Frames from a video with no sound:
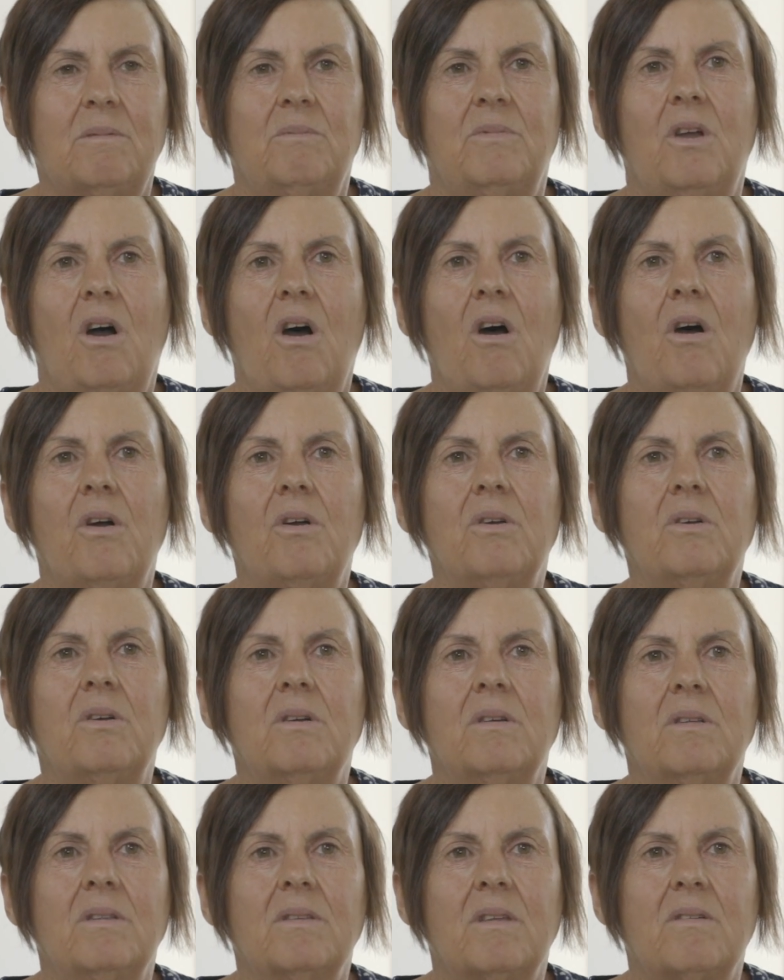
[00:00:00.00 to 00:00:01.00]
them know
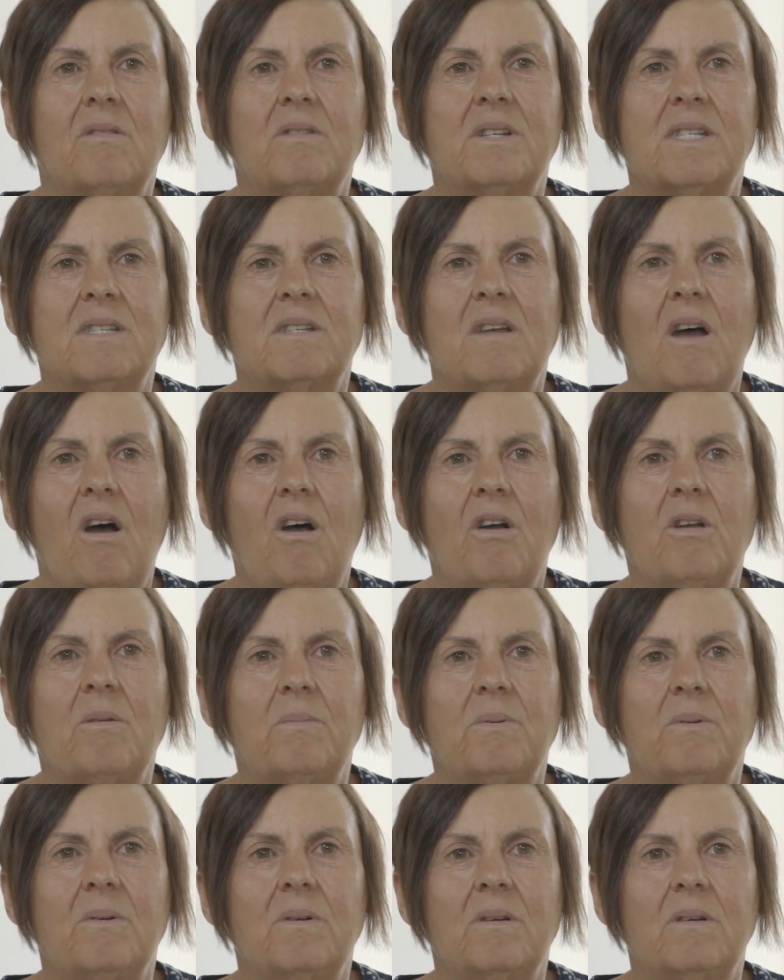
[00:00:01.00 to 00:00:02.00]
there is
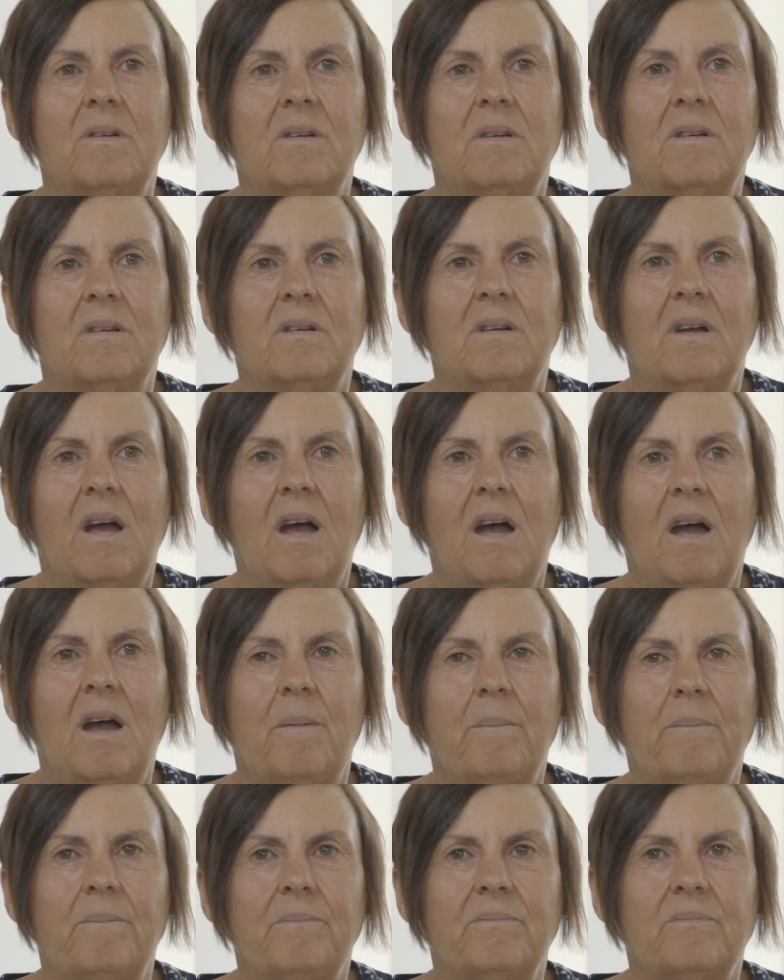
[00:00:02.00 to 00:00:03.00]
hope,
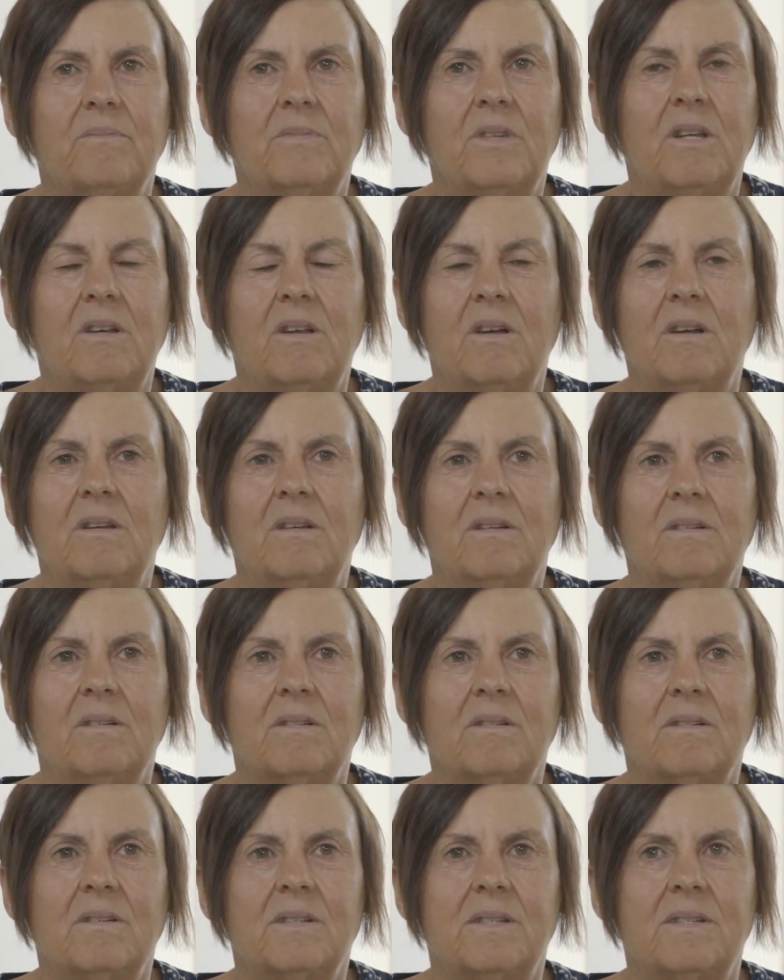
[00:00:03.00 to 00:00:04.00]
you know,
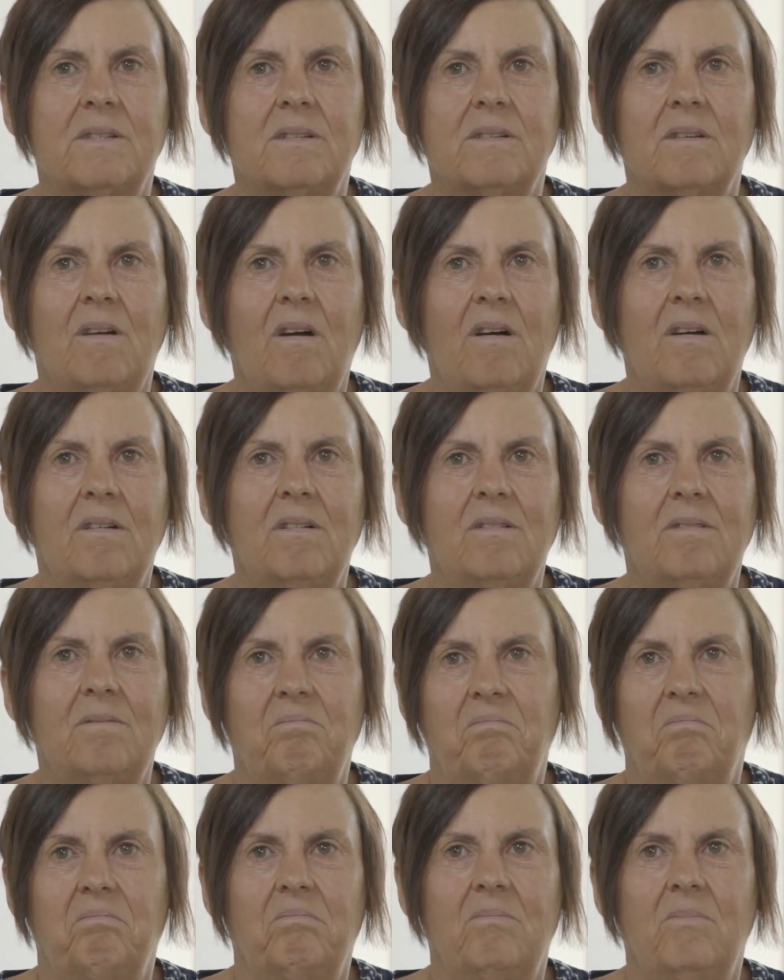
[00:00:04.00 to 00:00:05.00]
because,
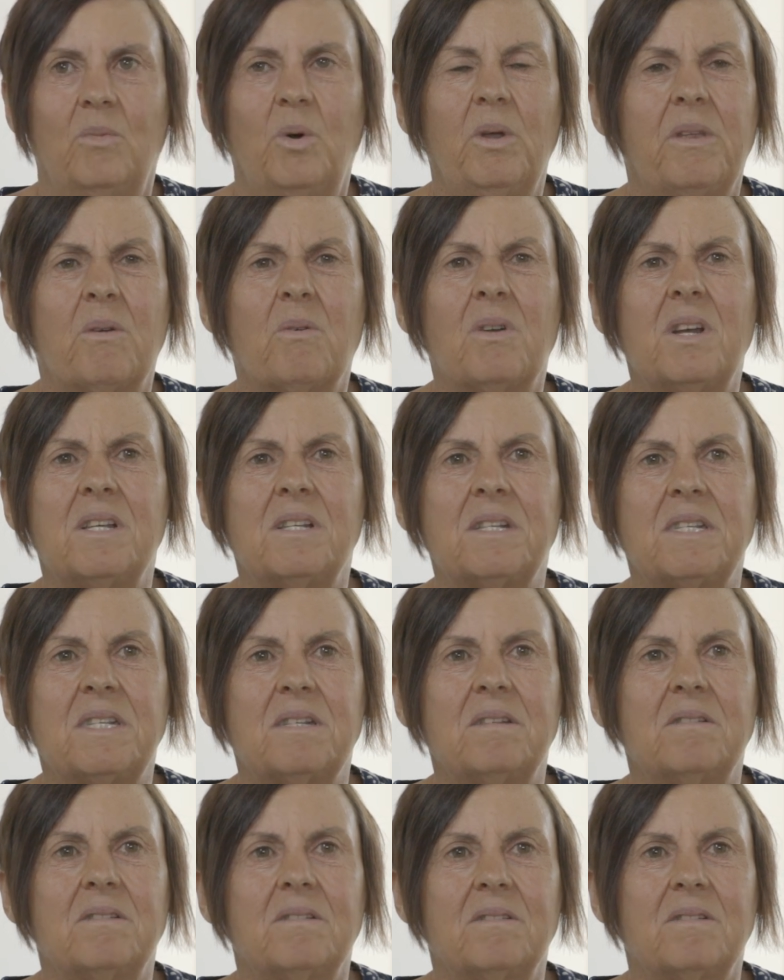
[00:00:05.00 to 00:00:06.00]
well, there
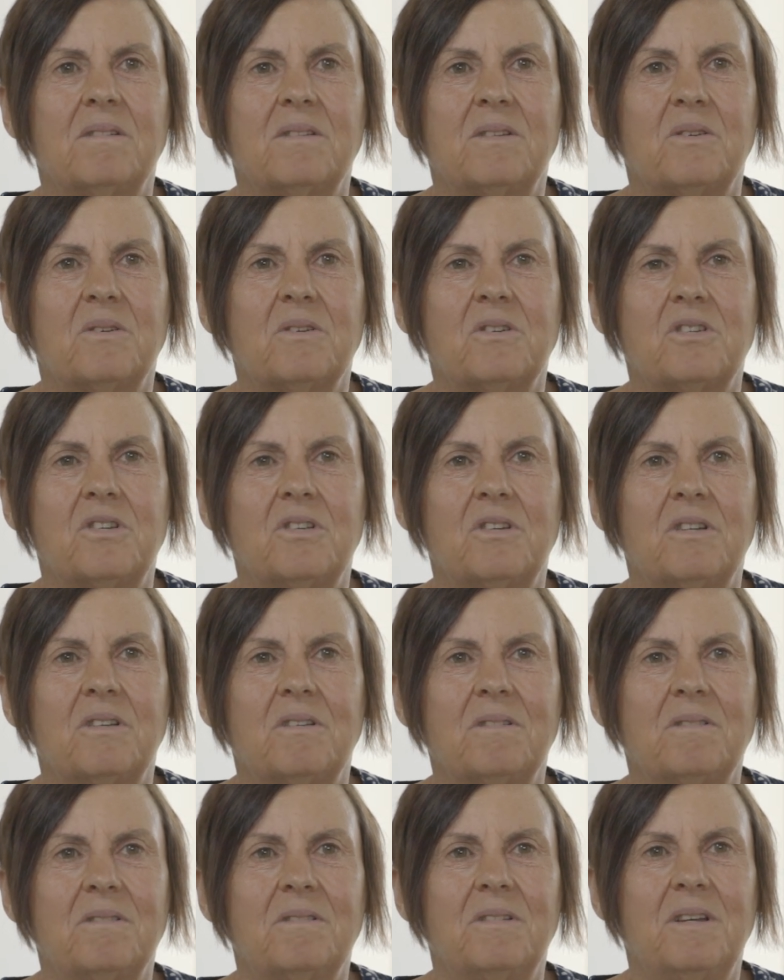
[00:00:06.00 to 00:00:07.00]
is, as long as you can
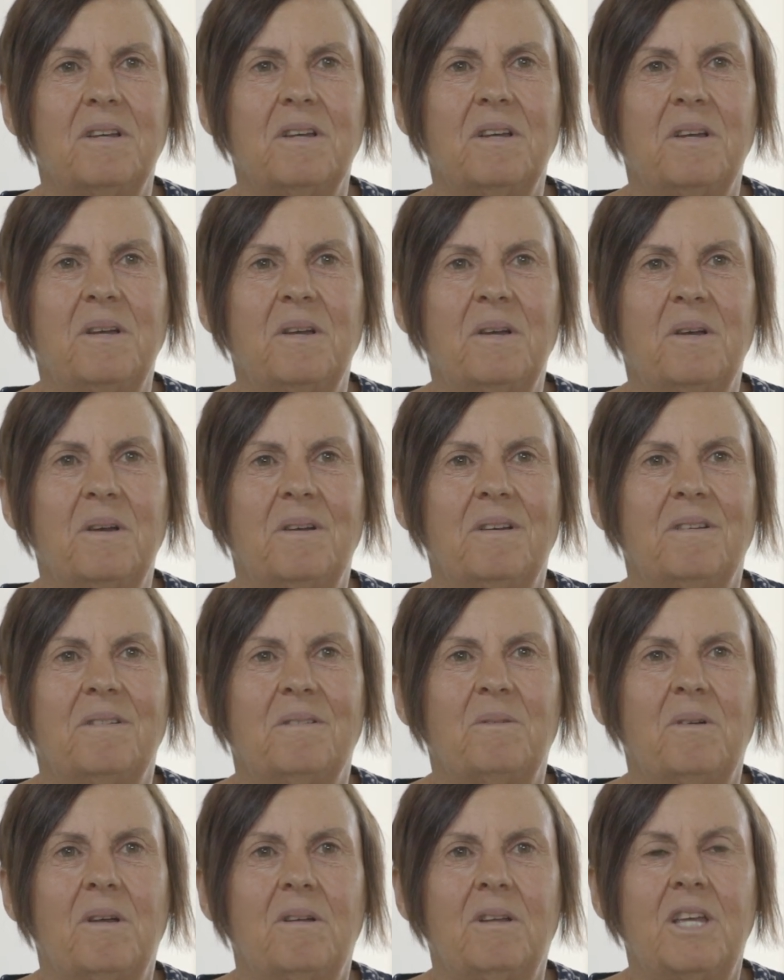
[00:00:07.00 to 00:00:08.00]

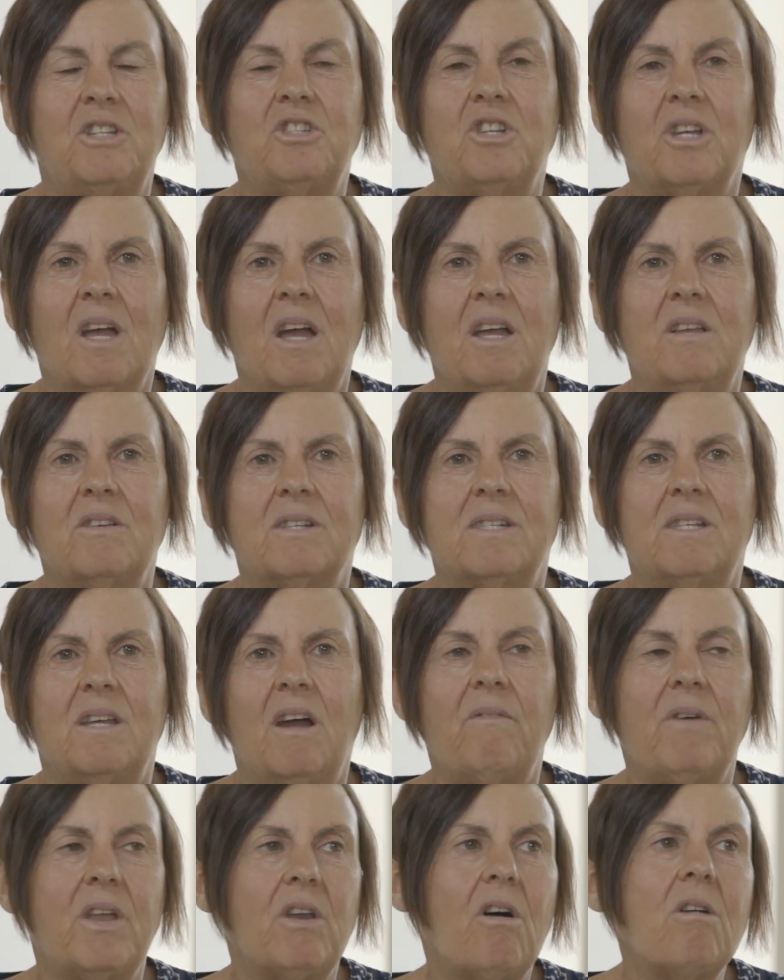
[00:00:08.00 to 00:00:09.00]
educate
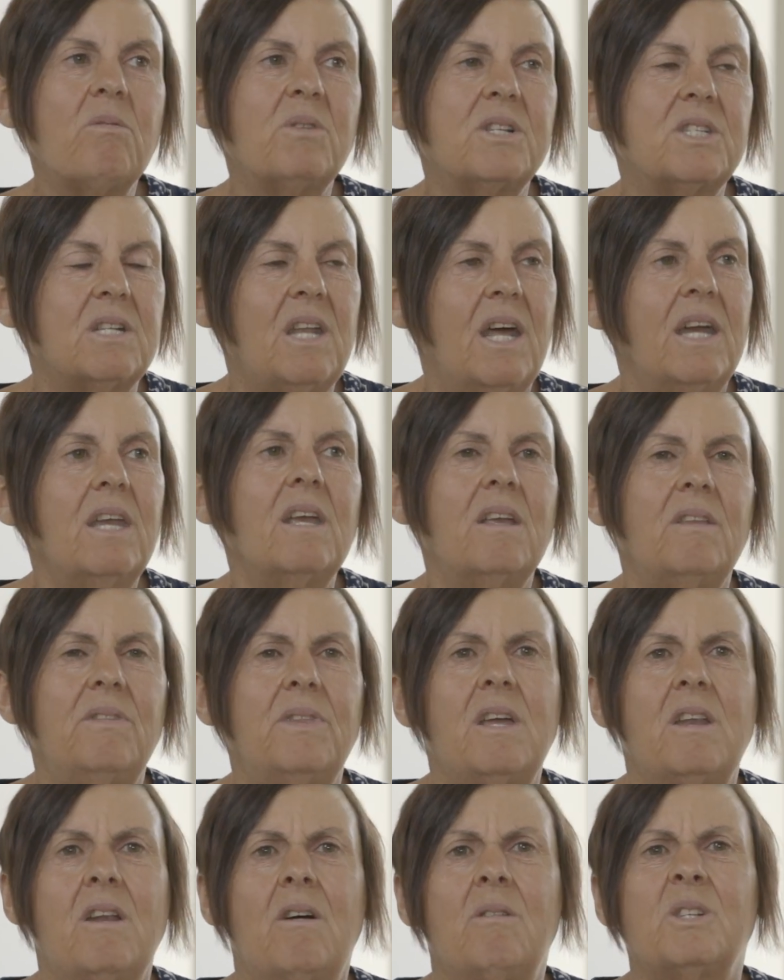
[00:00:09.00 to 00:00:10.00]
yourself. And I was lucky
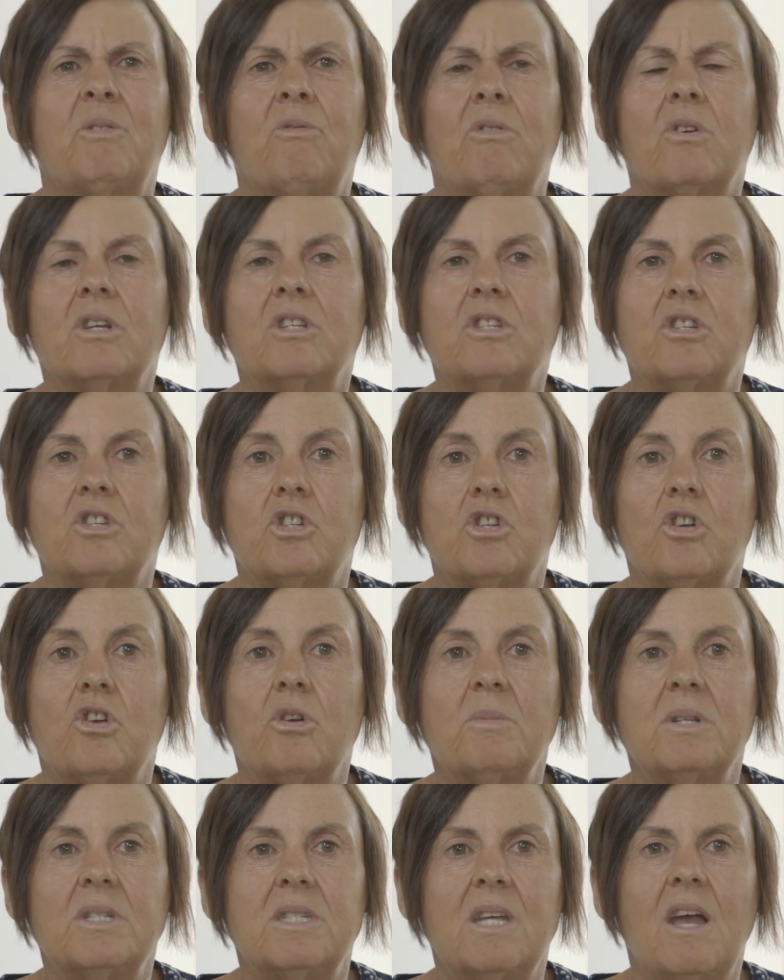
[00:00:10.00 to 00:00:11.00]
in that I was very
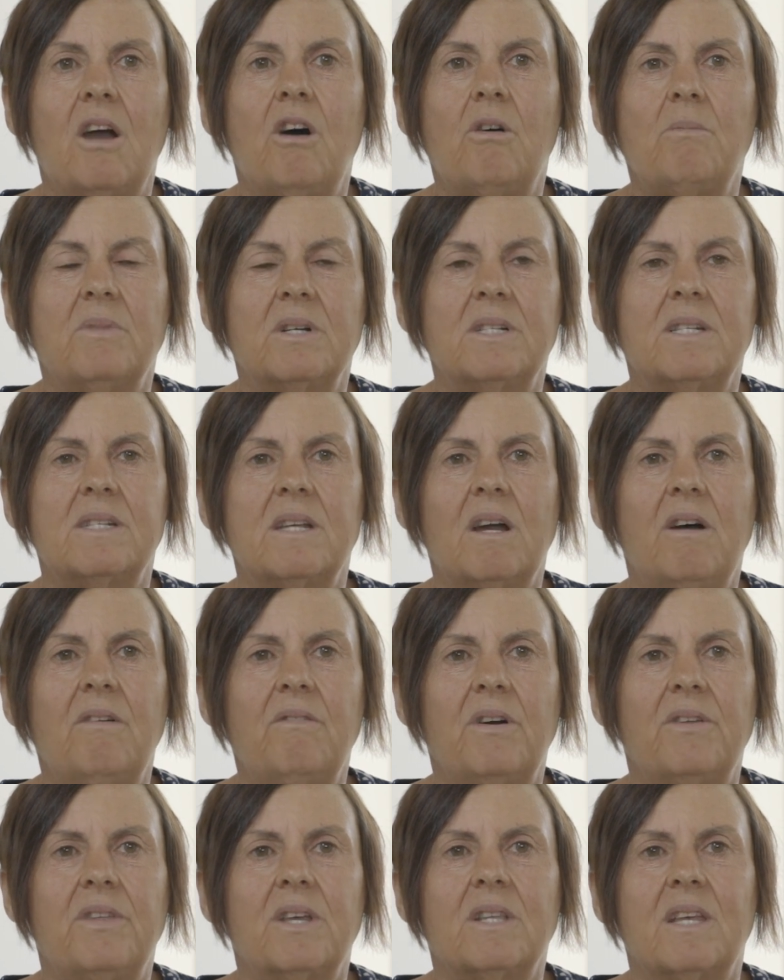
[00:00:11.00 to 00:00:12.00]
determined to help myself.
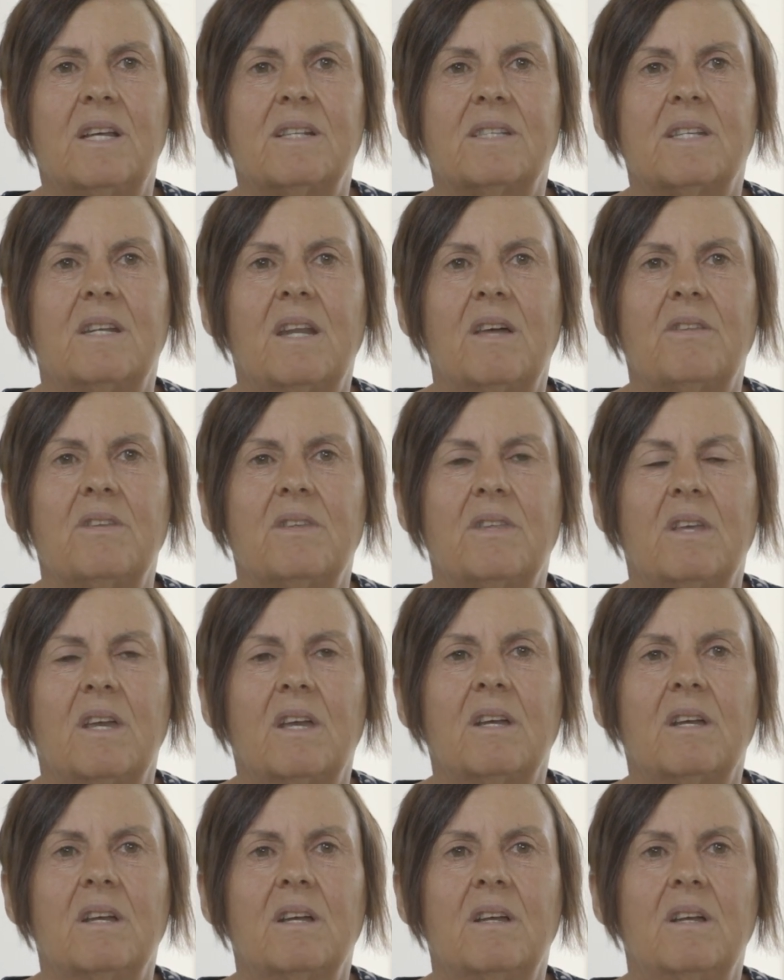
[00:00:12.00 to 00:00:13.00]
I think that's another
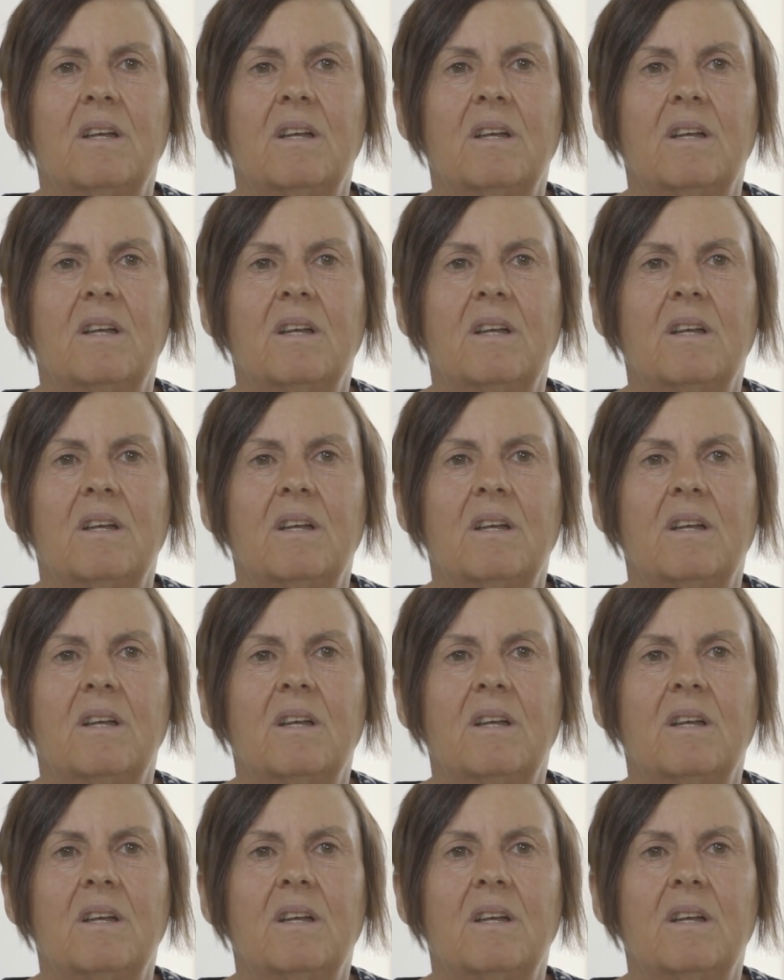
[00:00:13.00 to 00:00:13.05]
thing.